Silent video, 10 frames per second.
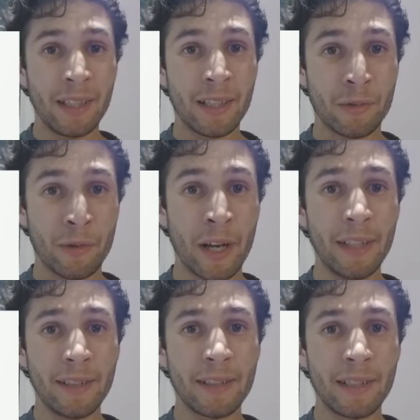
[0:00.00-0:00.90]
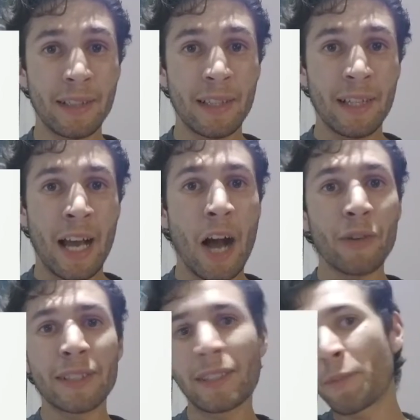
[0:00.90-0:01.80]
right? How
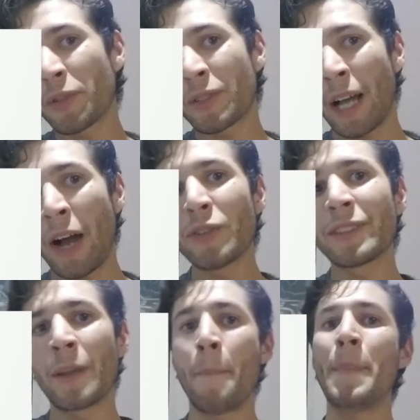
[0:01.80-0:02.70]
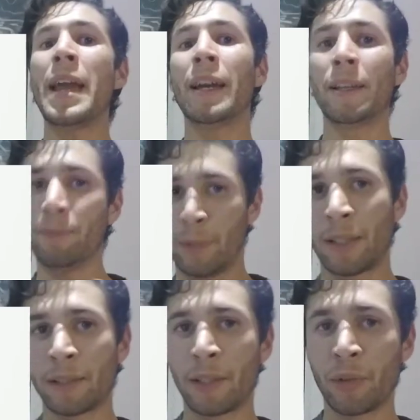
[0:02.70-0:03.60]
is the man,
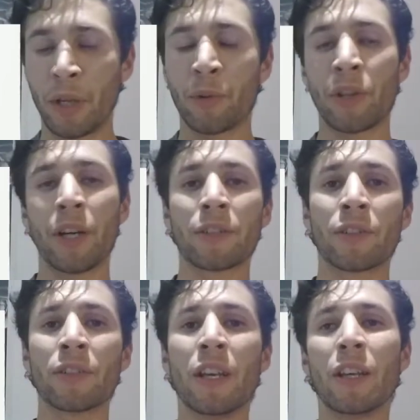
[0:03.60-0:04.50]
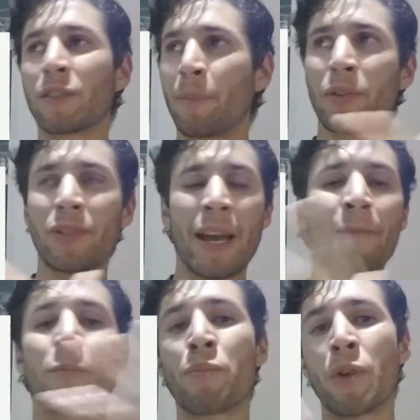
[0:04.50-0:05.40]
because they were the hunters, supposed to
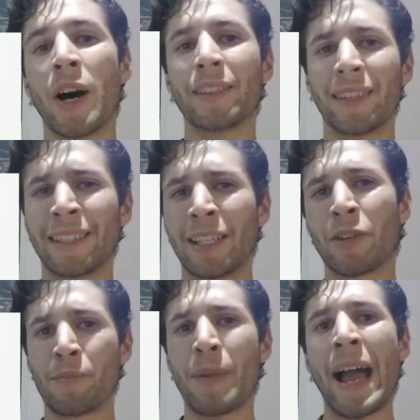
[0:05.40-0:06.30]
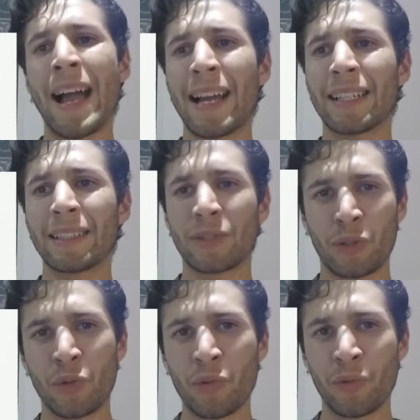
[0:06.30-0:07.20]
have brought the deer back
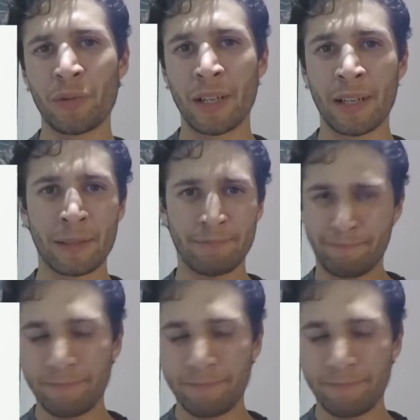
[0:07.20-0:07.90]
to the